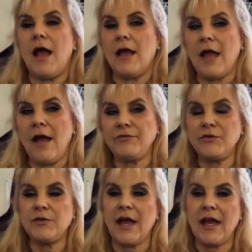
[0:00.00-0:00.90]

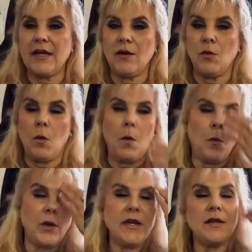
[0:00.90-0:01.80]
After that,
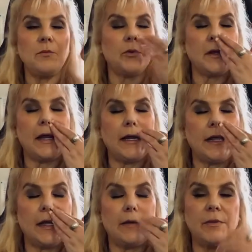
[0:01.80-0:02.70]
we didn't bring
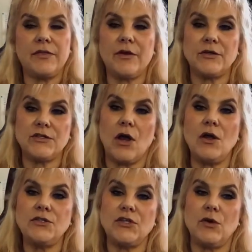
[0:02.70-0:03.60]
any in, but there's
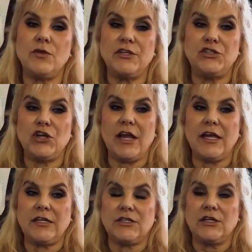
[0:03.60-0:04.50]
also the
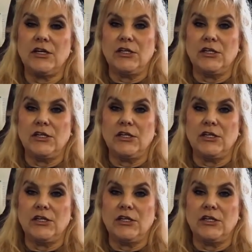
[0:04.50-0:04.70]
giant